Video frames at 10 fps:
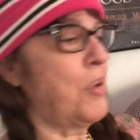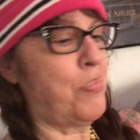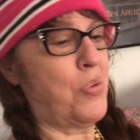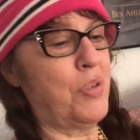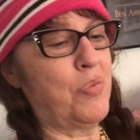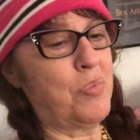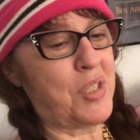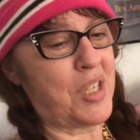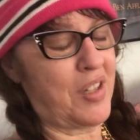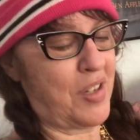my point from
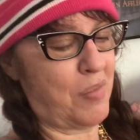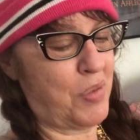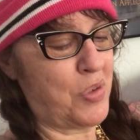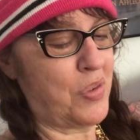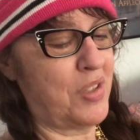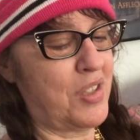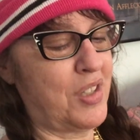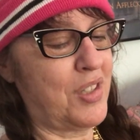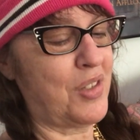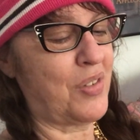saying that I've been doing this
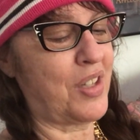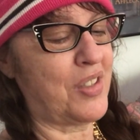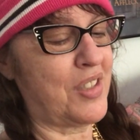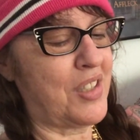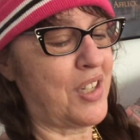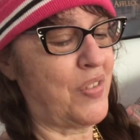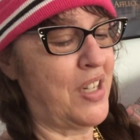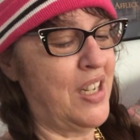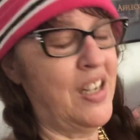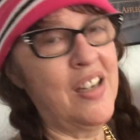since 2007
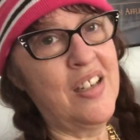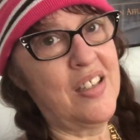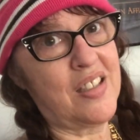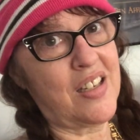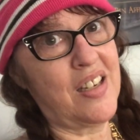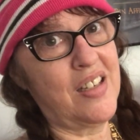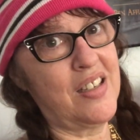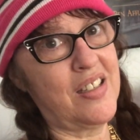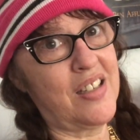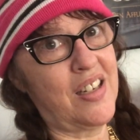is kind of
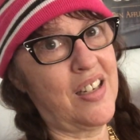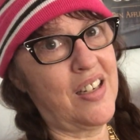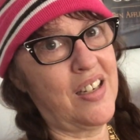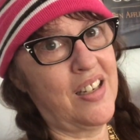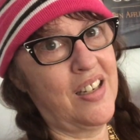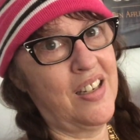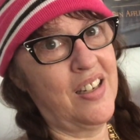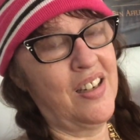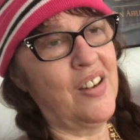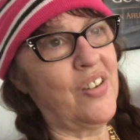to say,
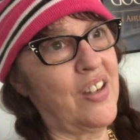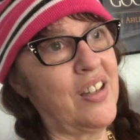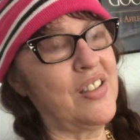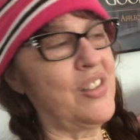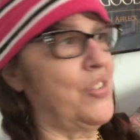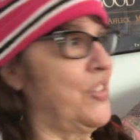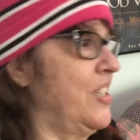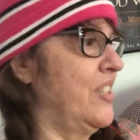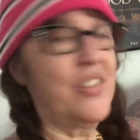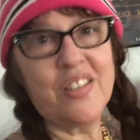okay, it's
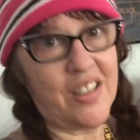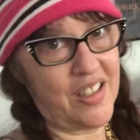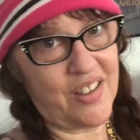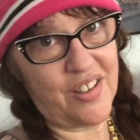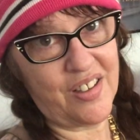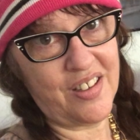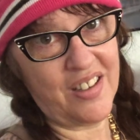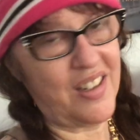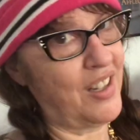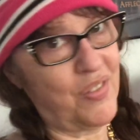13 years later
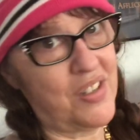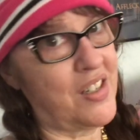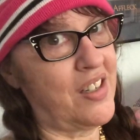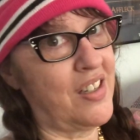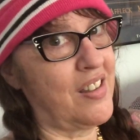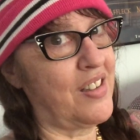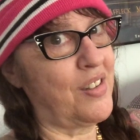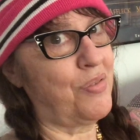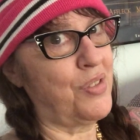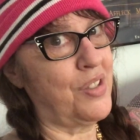and I haven't done anything
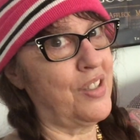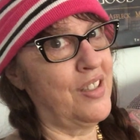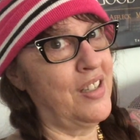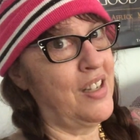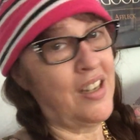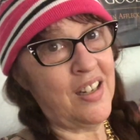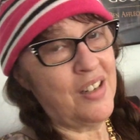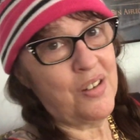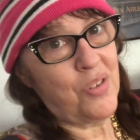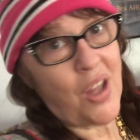different. And I
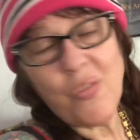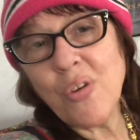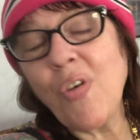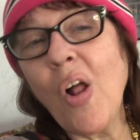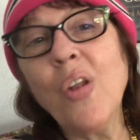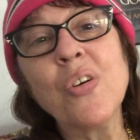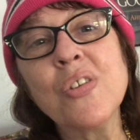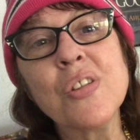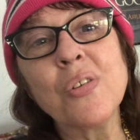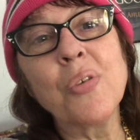don't have any
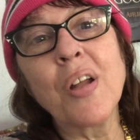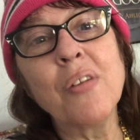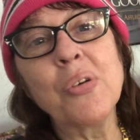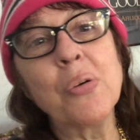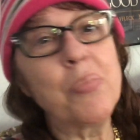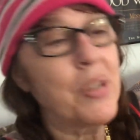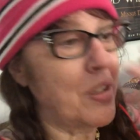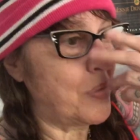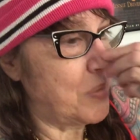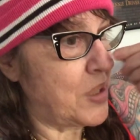followers or whatever, but you
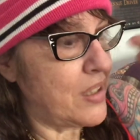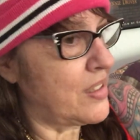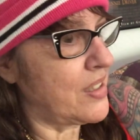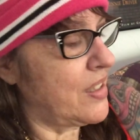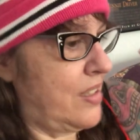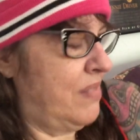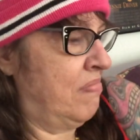know what I mean? It's like,